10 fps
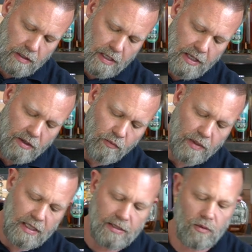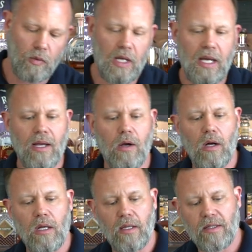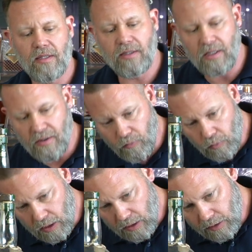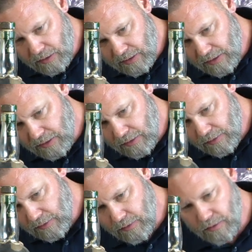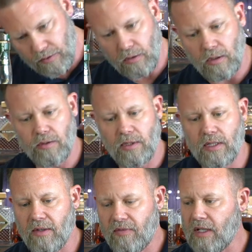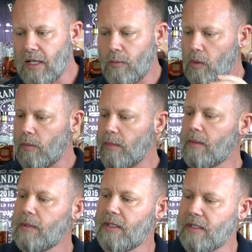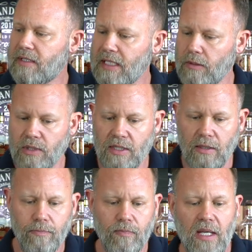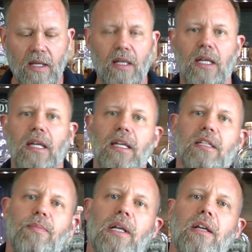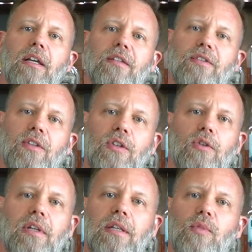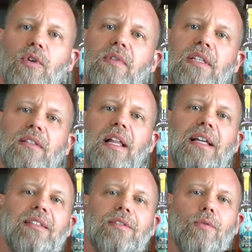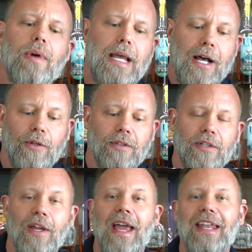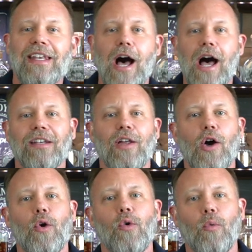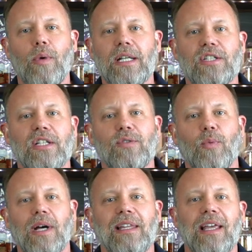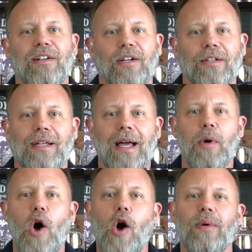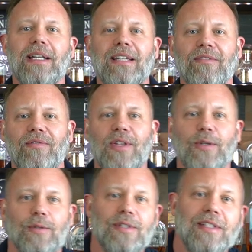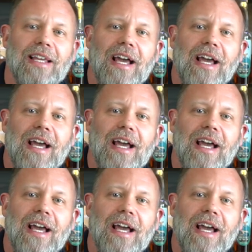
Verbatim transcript: And the reason why all of this stuff works, those are close enough that I won't be able to distinguish them, is because you can move these glasses around and not know which is what letter. I'm already confused.